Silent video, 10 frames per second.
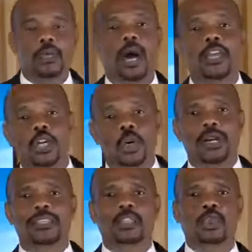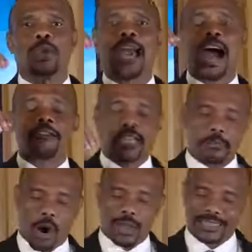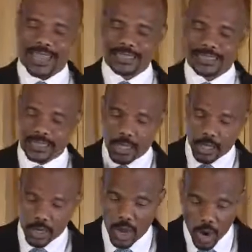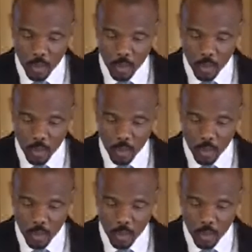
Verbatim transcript: In other words, do we have immortality now?